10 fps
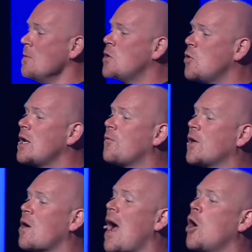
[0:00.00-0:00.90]
You need to
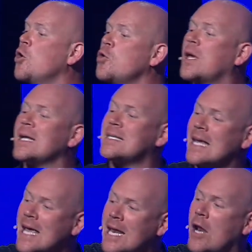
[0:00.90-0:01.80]
figure out who gets
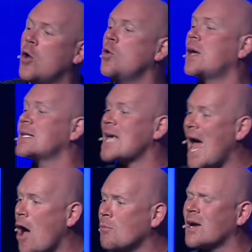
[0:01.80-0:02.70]
in and who gets
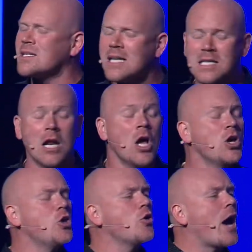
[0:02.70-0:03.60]
out because listen,
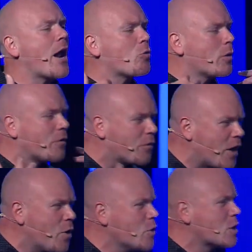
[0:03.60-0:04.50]
you got to
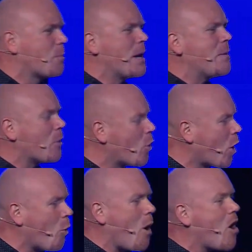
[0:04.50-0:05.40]
refuse the people who
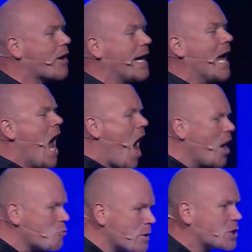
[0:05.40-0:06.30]
are walking
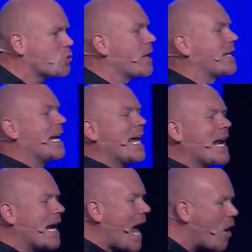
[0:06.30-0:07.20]
unrestricted in
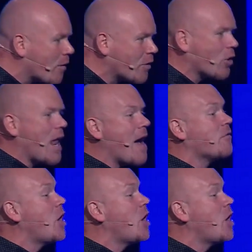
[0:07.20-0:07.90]
and out of your life.